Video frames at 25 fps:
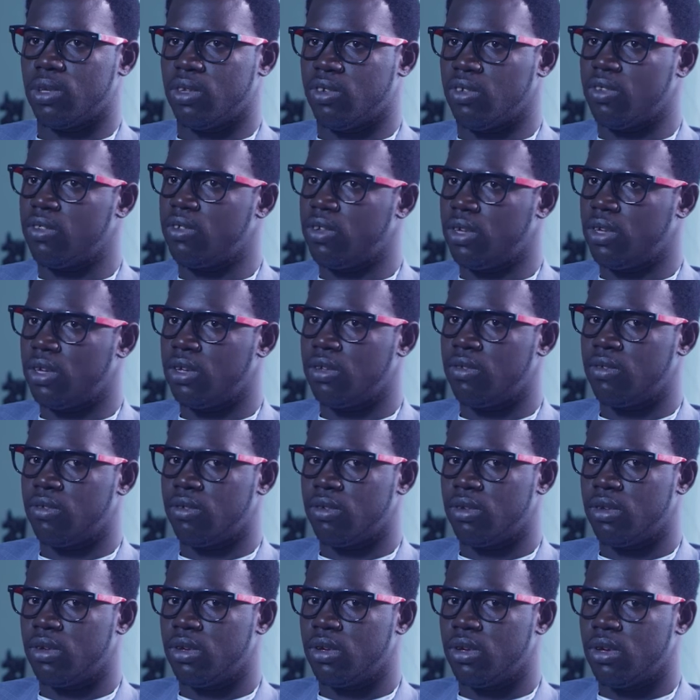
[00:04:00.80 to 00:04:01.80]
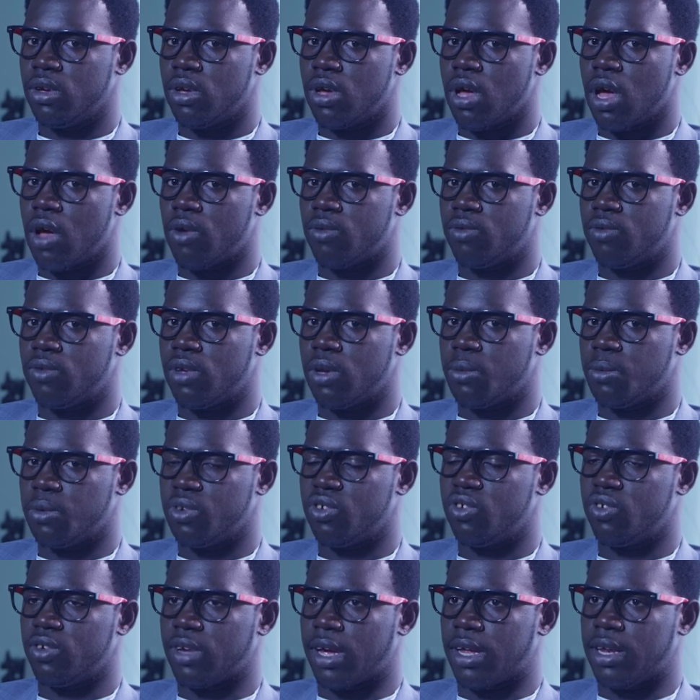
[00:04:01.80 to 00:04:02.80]
which it is. I would say it
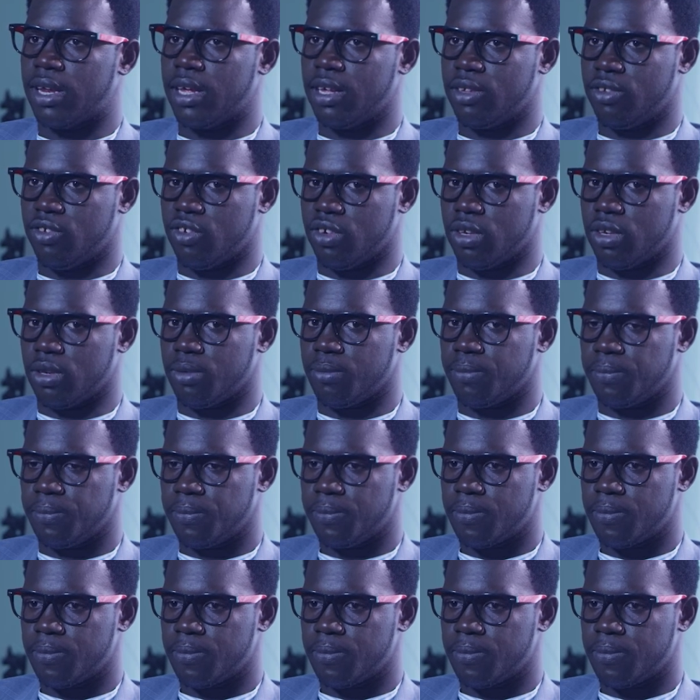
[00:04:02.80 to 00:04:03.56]
was challenging.